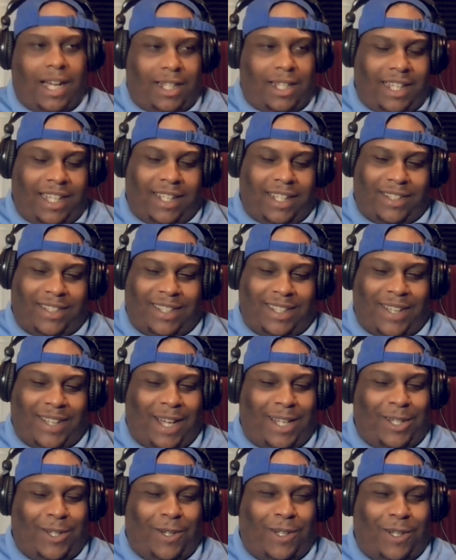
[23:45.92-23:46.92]
so, yeah, and
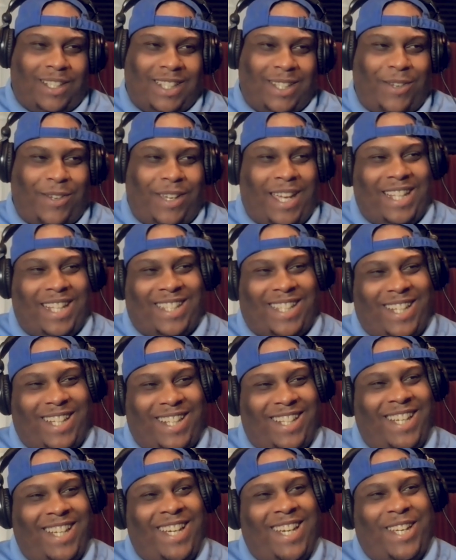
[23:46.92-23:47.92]
how long? Because you can't
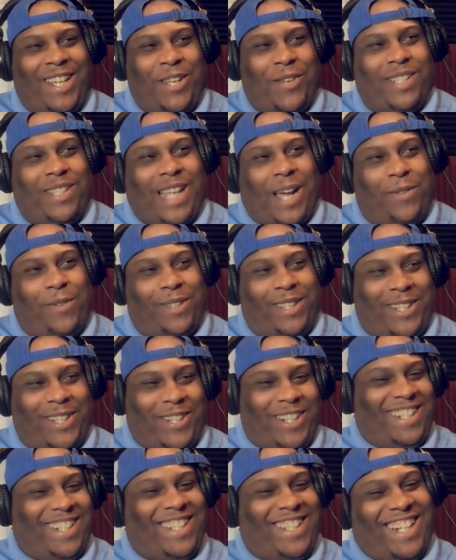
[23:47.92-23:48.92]
say you was out for
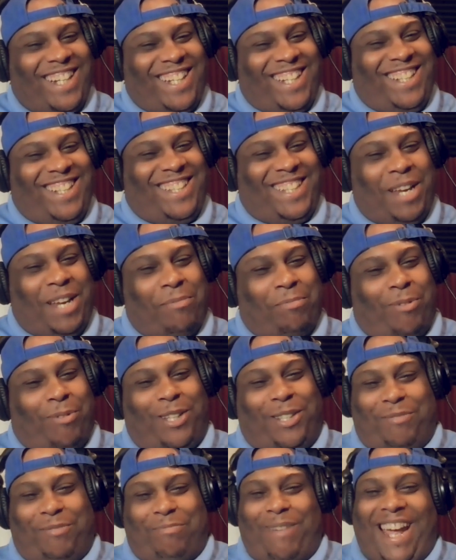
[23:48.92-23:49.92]
30 seconds and they
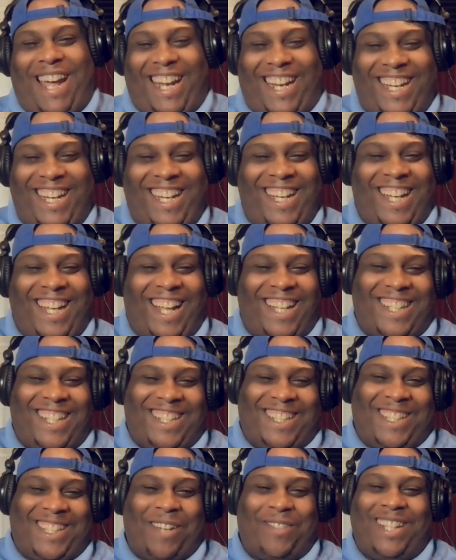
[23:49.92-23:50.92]
brought you back. That's not
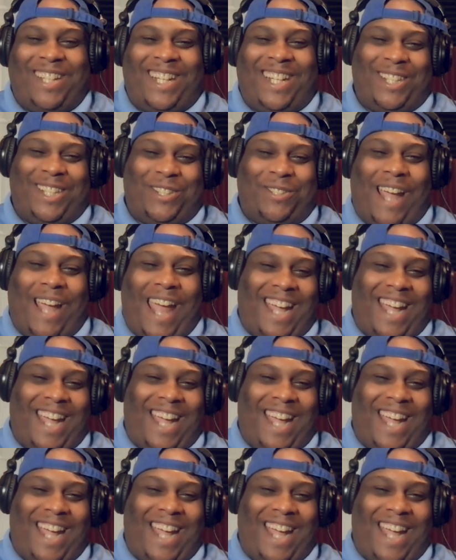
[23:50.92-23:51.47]
the same thing. But, that, but